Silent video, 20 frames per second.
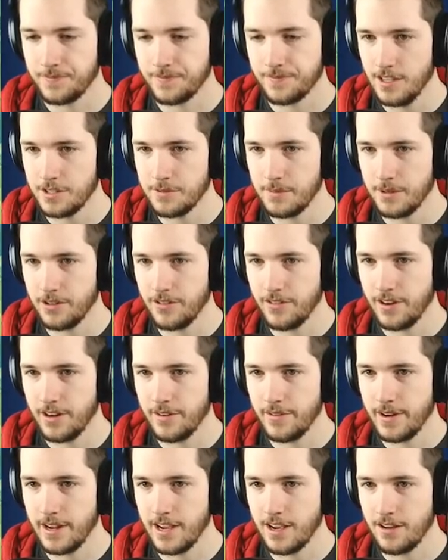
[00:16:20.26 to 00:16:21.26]
A small
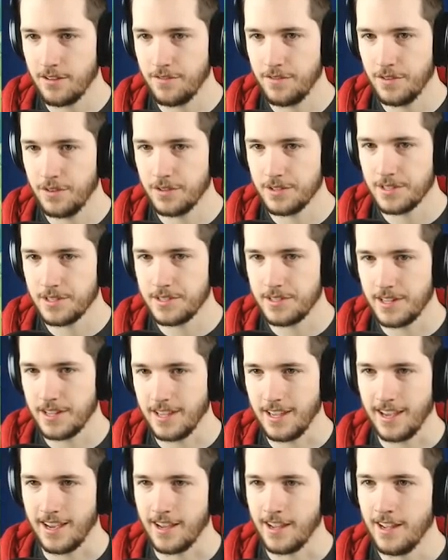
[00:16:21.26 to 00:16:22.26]
granary, how full is this
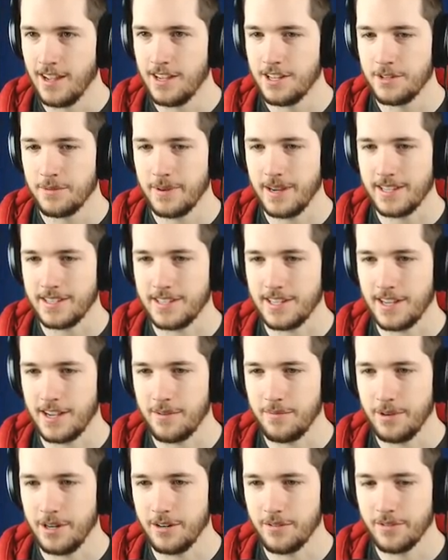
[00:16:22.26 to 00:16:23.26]
thing? Yeah, so we got
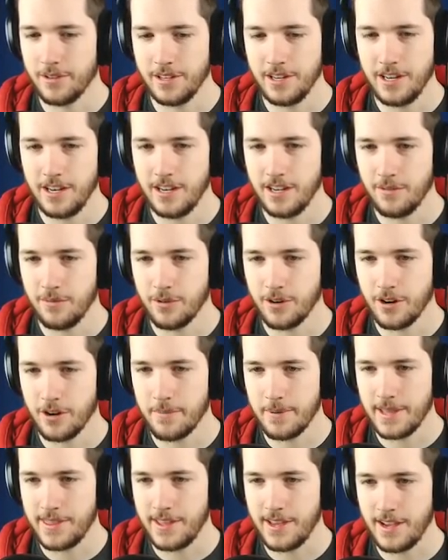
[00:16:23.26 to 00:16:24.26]
time. We don't really need to worry
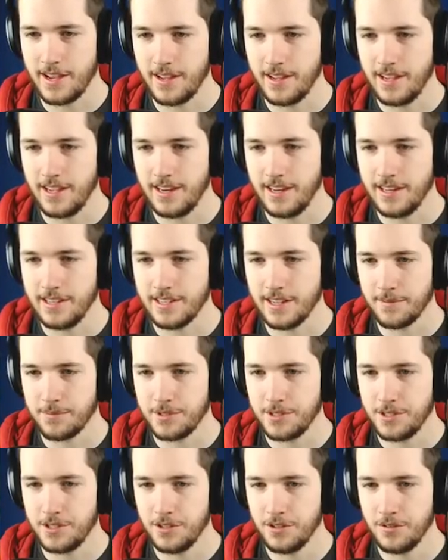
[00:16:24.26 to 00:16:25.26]
about that anytime
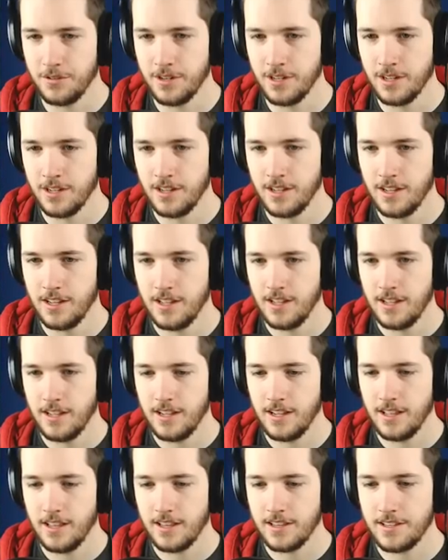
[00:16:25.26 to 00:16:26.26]
soon.
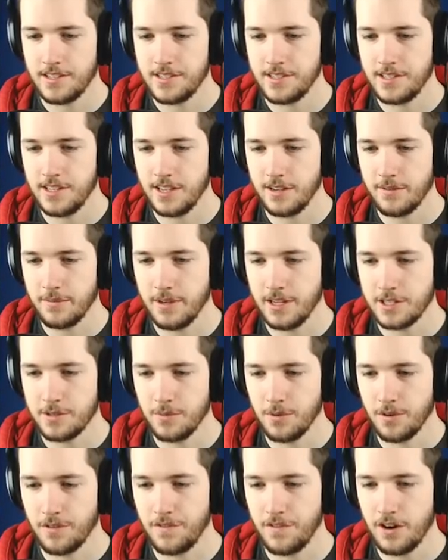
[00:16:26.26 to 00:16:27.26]
Uh, let's see, can we get
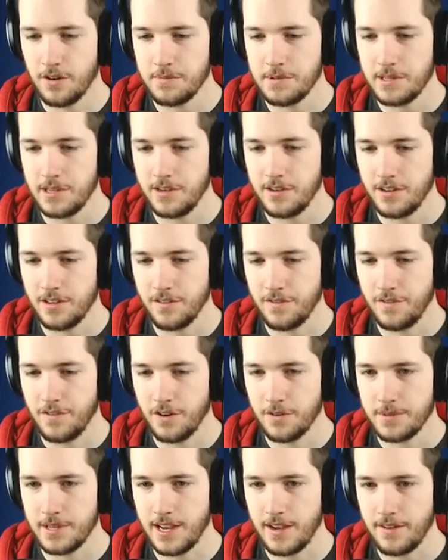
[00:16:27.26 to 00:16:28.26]
some more farms out here? Do the
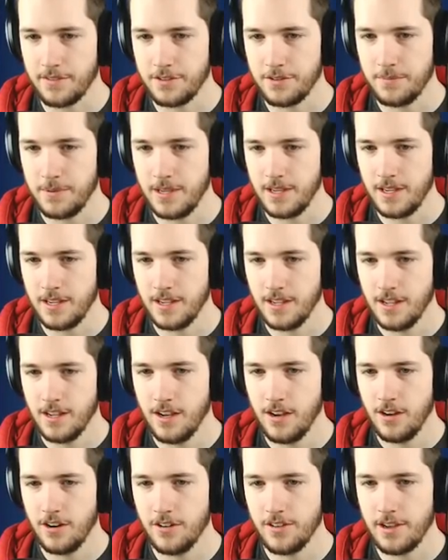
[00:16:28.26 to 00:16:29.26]
farms have to be?
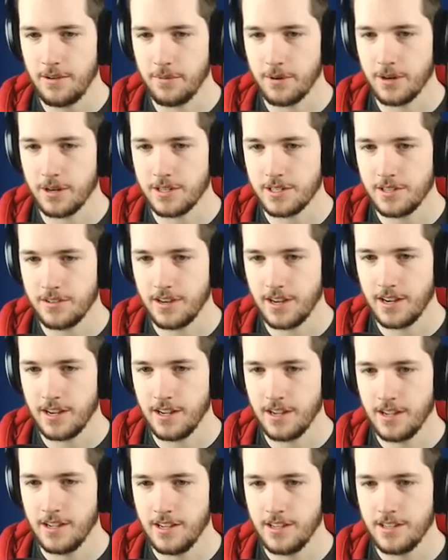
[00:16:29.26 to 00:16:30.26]
Oh no, that works,
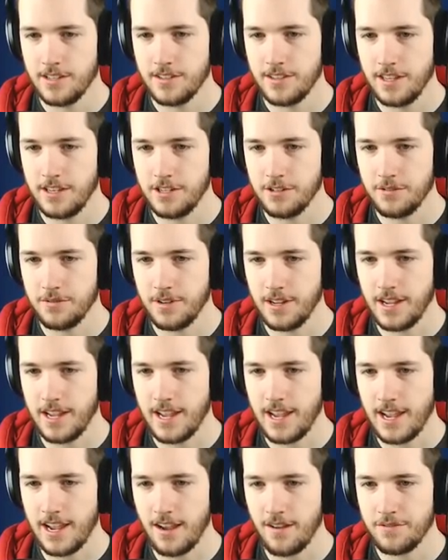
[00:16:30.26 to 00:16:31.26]
okay. So they don't
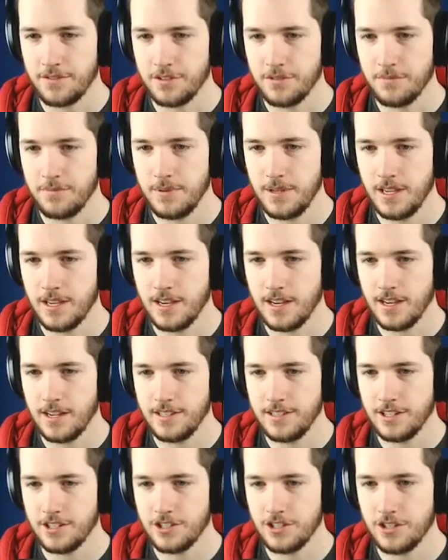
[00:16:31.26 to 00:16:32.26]
have to be
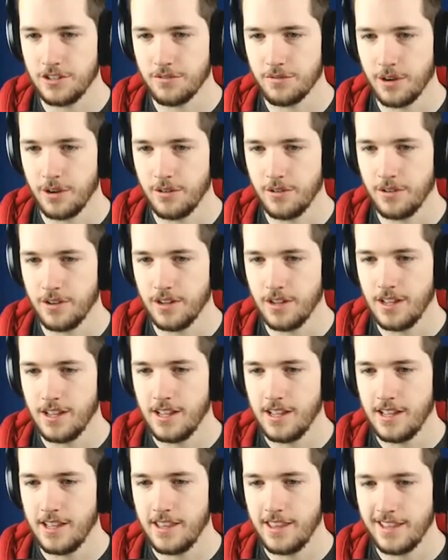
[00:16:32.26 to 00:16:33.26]
uh, touching the road.
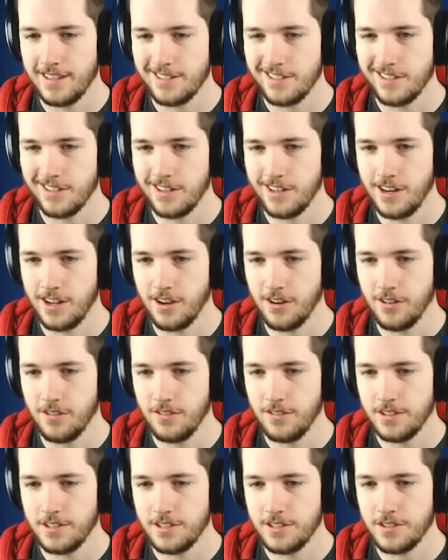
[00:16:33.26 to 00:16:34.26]
That's good to
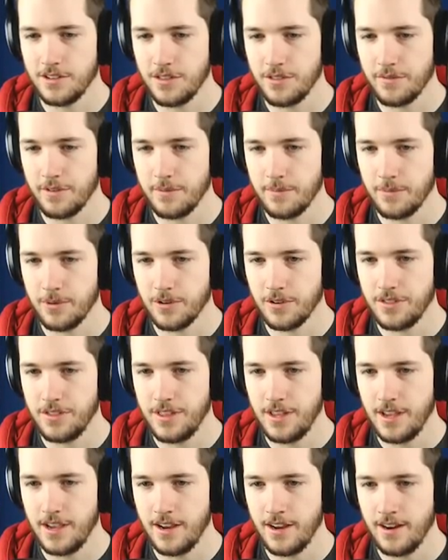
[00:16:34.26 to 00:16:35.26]
know. Let's three more
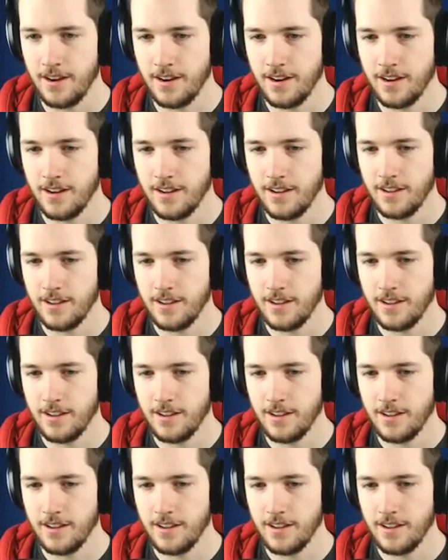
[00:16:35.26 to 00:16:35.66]
there.